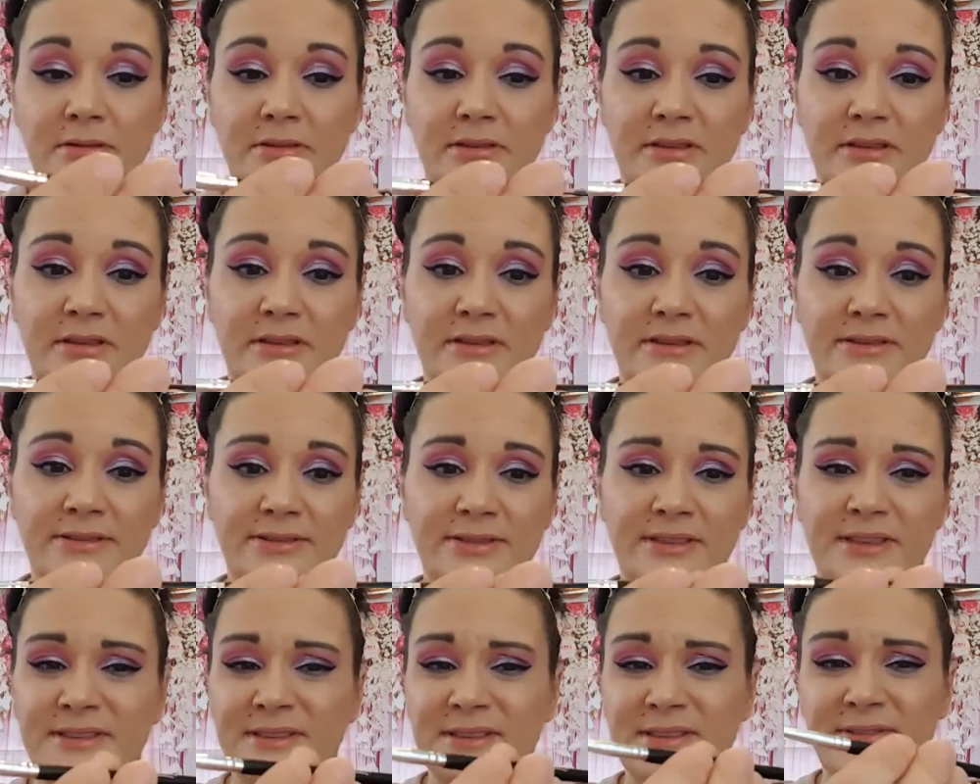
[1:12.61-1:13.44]
this
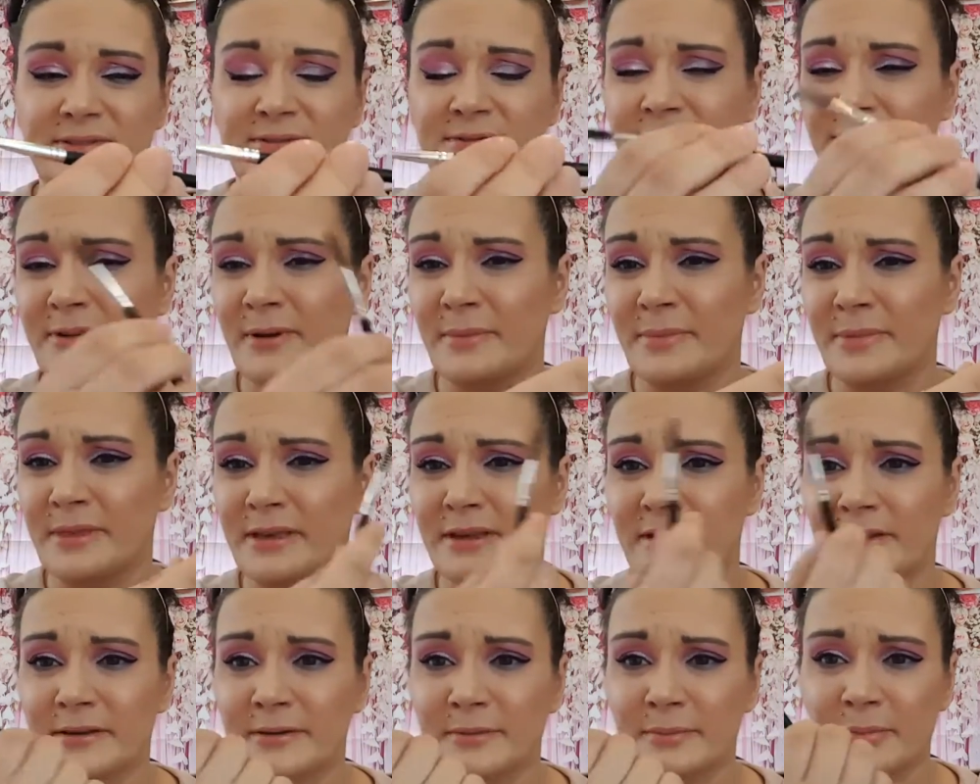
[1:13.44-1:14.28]
is from
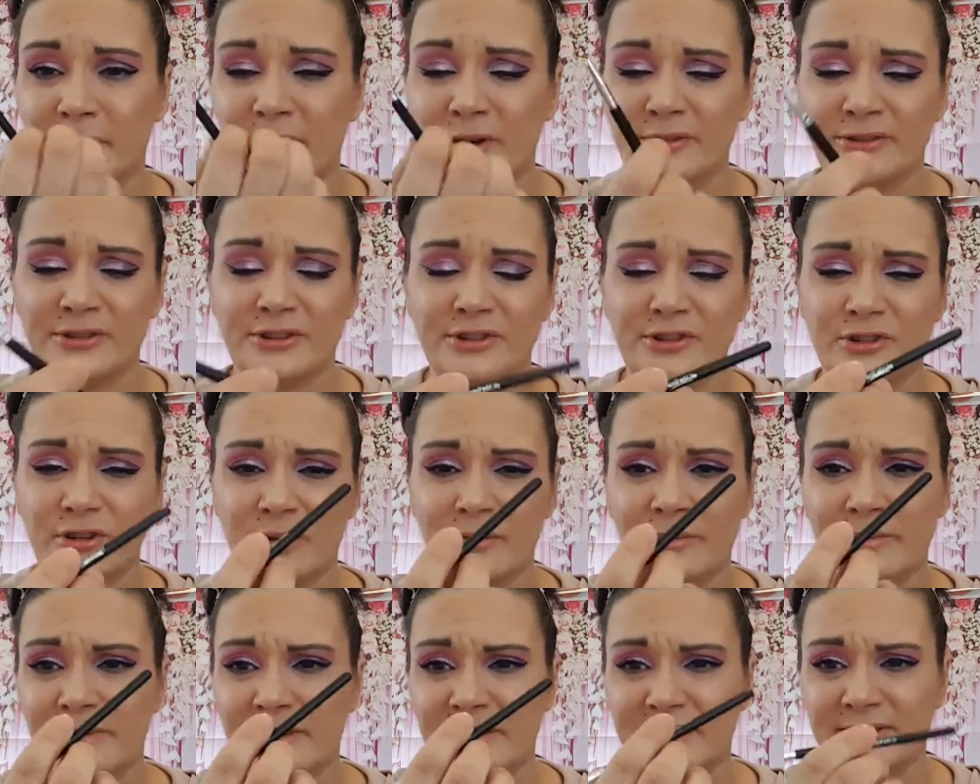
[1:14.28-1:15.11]
the
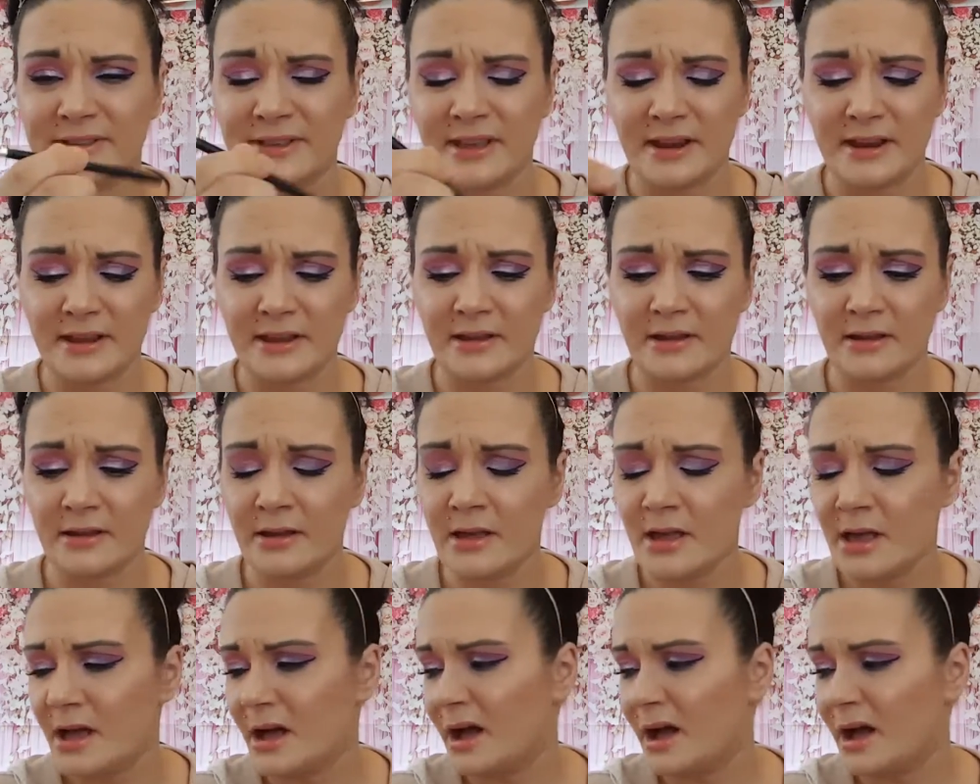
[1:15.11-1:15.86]
BoxyCharm, the Aesthetica.